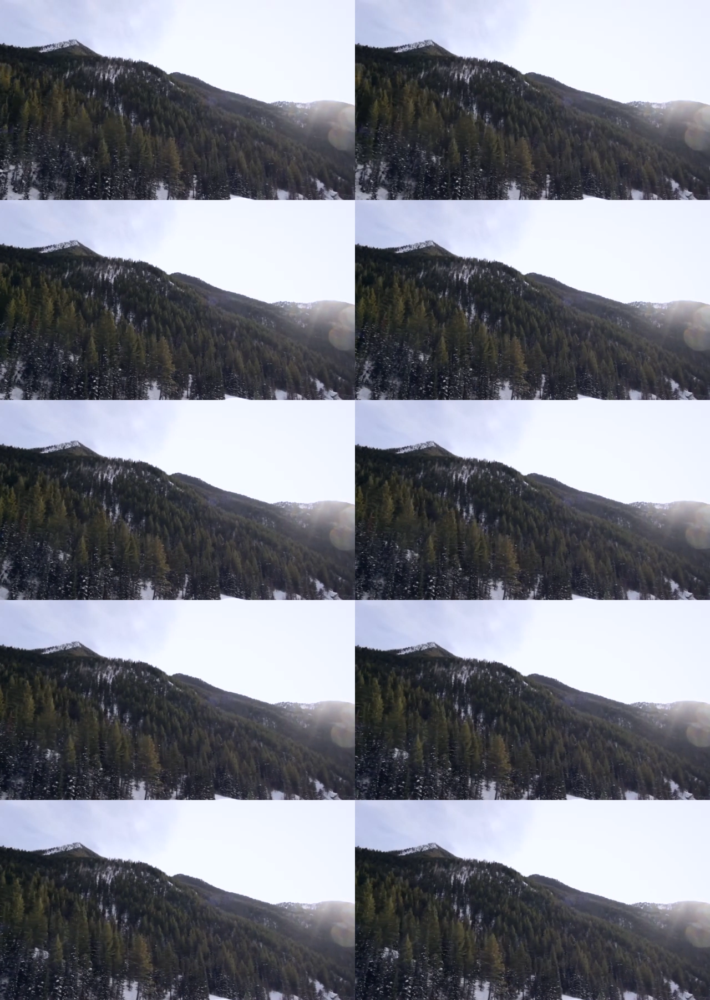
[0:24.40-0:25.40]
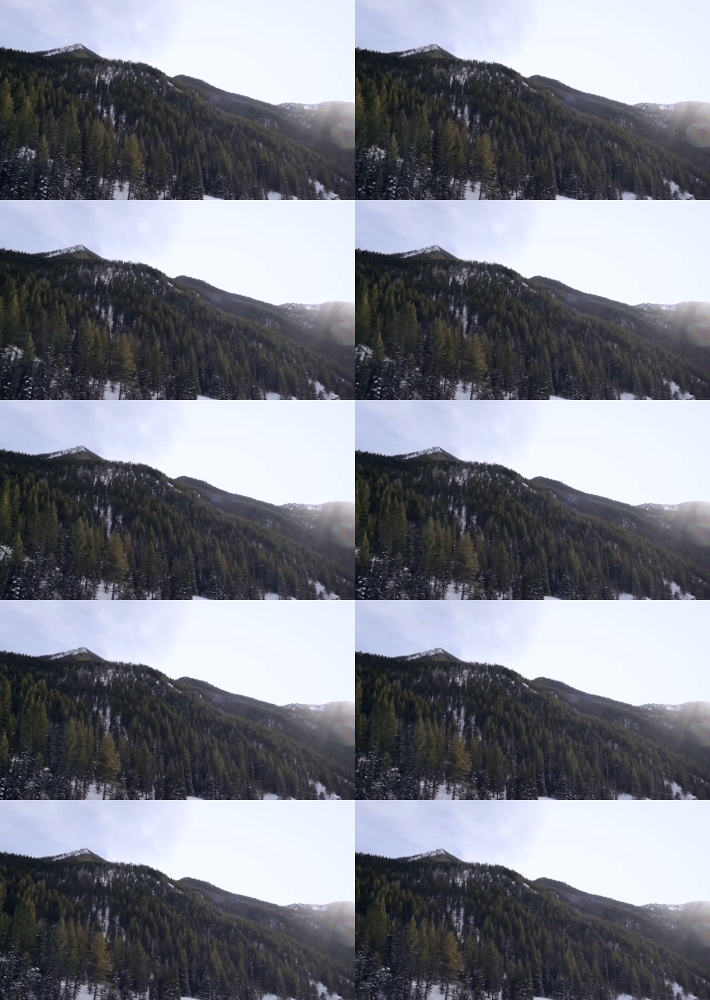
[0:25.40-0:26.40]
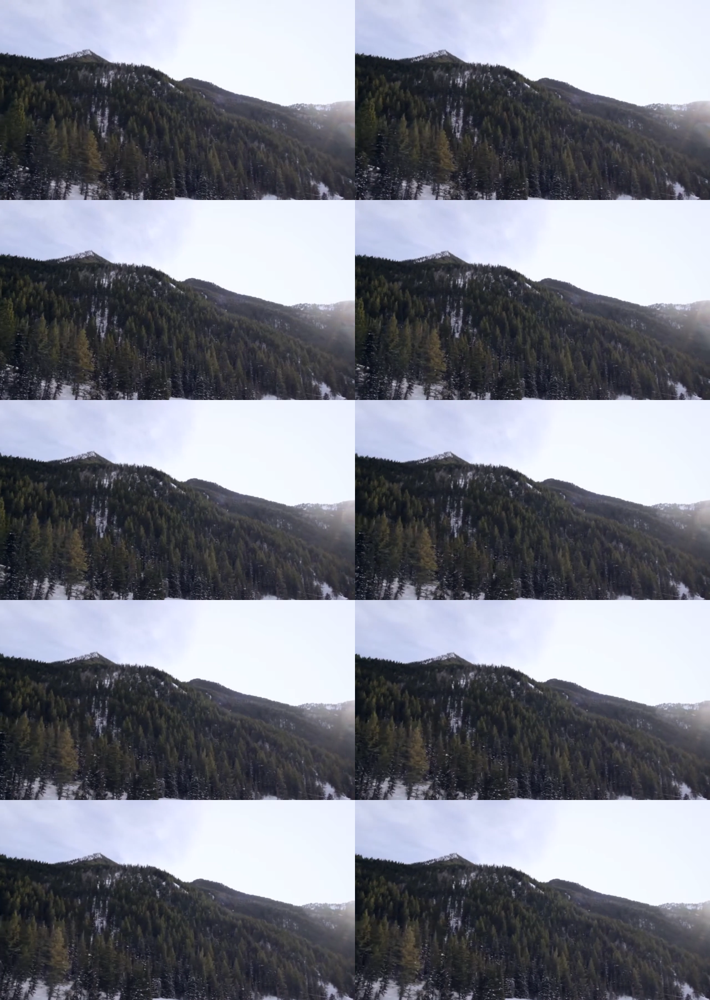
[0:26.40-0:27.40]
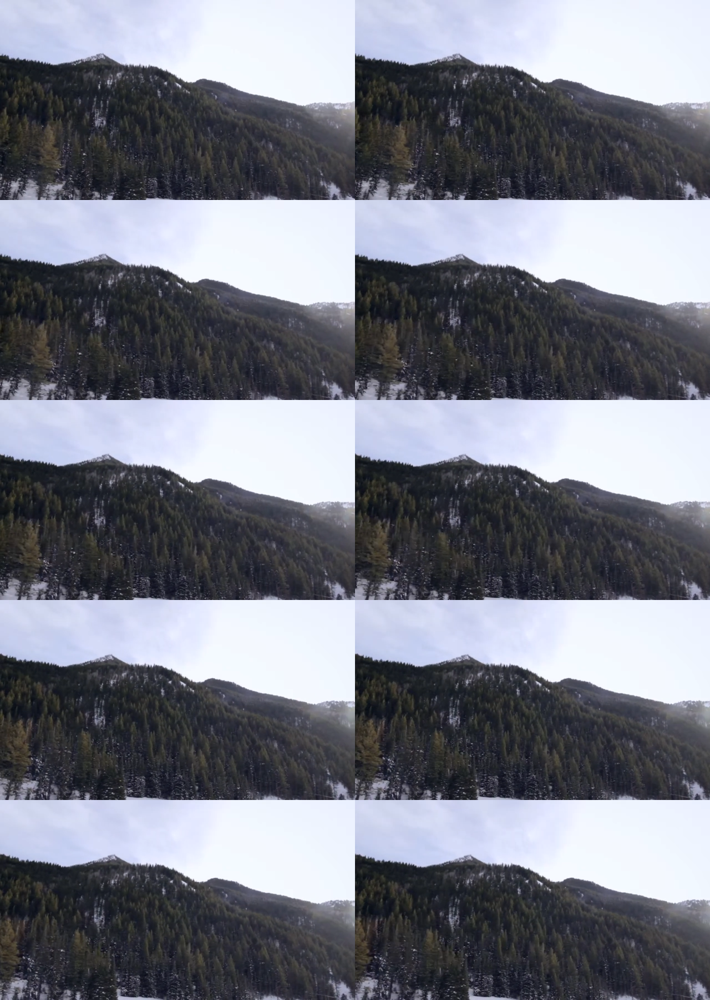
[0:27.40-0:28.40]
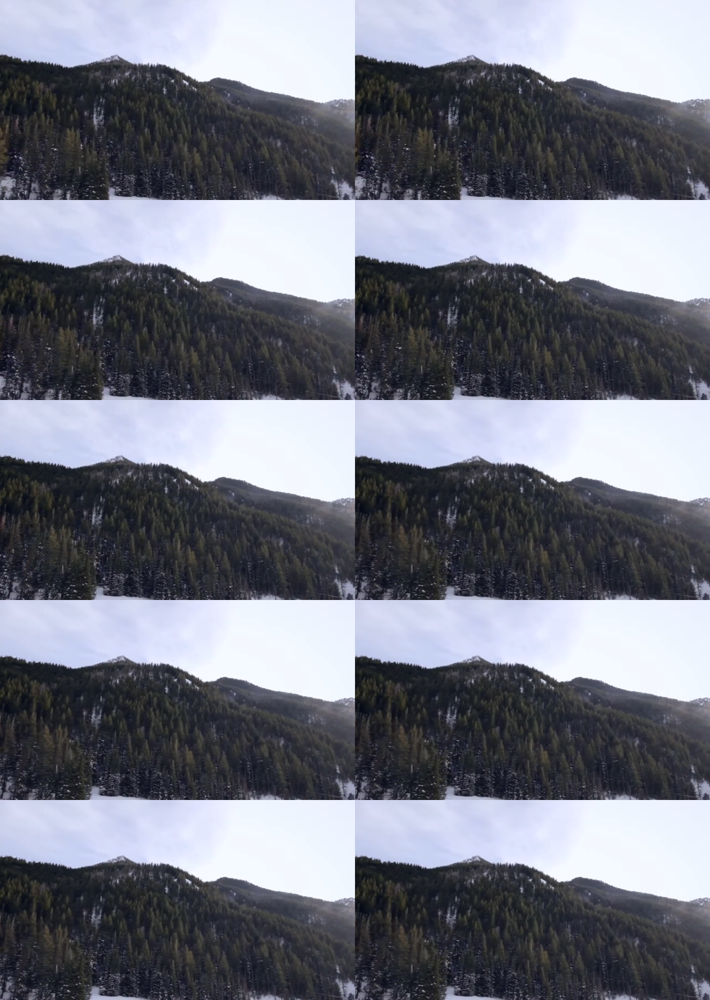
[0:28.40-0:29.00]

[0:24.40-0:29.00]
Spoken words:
[unreadable: no face in view]